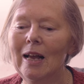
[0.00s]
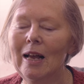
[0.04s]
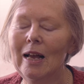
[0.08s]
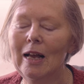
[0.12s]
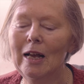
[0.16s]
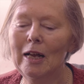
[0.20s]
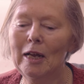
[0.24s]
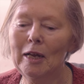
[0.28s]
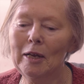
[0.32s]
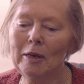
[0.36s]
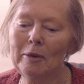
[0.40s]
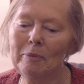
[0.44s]

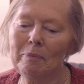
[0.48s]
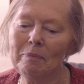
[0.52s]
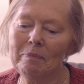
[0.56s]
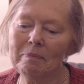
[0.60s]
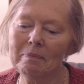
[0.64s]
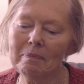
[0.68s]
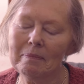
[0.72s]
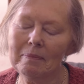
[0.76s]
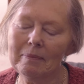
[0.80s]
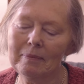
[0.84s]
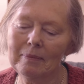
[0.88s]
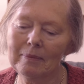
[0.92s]

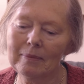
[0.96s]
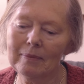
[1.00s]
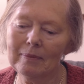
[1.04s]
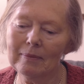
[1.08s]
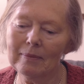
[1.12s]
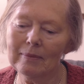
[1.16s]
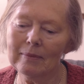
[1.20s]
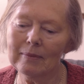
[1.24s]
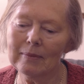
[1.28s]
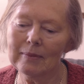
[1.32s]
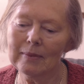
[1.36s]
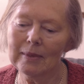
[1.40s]
And
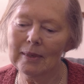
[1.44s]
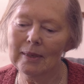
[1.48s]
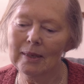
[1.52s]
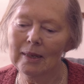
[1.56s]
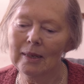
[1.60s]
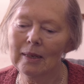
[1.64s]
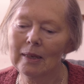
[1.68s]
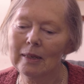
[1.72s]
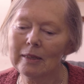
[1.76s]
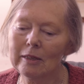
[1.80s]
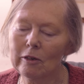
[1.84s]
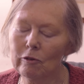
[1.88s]

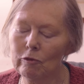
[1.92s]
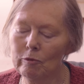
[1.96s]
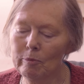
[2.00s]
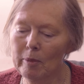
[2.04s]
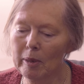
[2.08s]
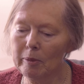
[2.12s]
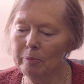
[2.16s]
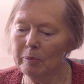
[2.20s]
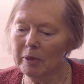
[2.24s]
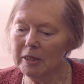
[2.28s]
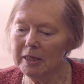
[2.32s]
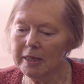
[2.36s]
I
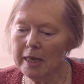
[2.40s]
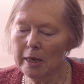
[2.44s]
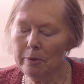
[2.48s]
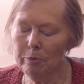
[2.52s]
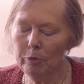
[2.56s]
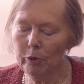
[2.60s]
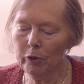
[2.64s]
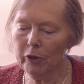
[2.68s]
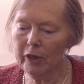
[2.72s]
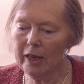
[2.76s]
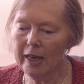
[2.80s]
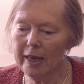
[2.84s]
remember
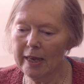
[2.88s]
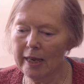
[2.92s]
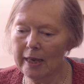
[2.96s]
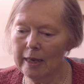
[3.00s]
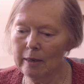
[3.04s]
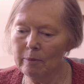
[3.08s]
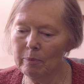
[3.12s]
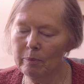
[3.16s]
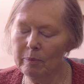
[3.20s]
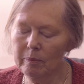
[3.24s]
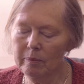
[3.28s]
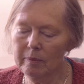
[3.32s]
Deborah
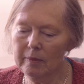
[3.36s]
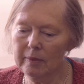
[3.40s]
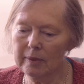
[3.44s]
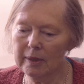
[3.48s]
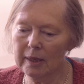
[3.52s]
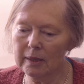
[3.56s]
came,